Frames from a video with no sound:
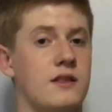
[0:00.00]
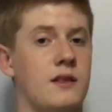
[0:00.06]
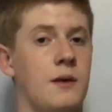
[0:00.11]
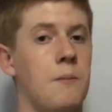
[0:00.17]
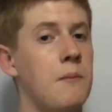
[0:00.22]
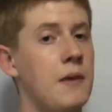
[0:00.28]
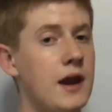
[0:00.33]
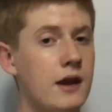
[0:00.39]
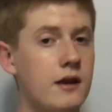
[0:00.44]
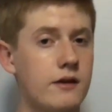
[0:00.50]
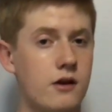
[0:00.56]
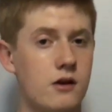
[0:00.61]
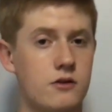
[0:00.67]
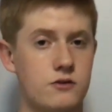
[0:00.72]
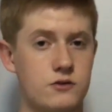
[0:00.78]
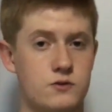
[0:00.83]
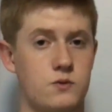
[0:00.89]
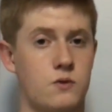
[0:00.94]
the main
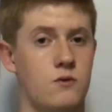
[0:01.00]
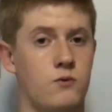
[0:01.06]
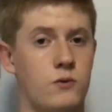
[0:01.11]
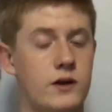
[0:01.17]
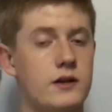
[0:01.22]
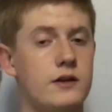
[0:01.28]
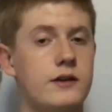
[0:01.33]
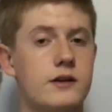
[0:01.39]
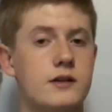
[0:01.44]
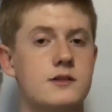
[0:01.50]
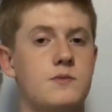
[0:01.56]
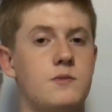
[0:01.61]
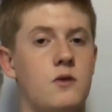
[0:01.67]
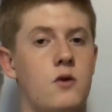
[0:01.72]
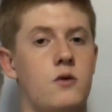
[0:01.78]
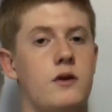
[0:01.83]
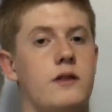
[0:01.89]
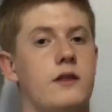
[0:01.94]
characters were really
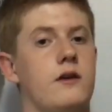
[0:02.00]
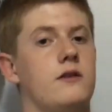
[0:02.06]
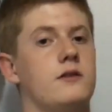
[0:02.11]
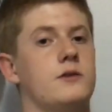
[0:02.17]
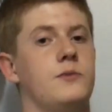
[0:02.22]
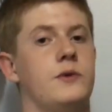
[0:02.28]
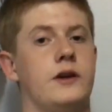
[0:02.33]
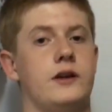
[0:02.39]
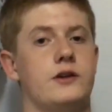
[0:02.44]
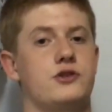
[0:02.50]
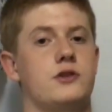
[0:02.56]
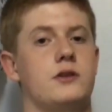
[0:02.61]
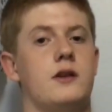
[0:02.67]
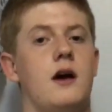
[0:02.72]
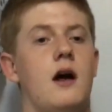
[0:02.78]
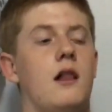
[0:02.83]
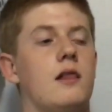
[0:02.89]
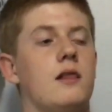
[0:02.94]
explored in the Ultimate Edition
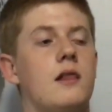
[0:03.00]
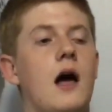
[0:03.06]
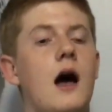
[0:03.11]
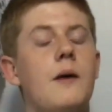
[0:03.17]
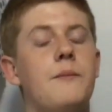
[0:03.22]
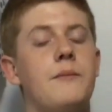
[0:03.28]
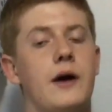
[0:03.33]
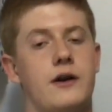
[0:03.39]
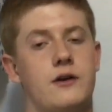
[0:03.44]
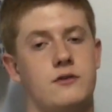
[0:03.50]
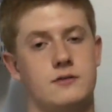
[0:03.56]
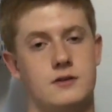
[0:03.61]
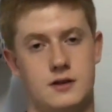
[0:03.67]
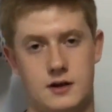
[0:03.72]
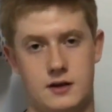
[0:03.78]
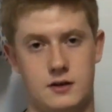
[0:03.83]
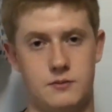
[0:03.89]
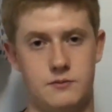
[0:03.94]
a lot better than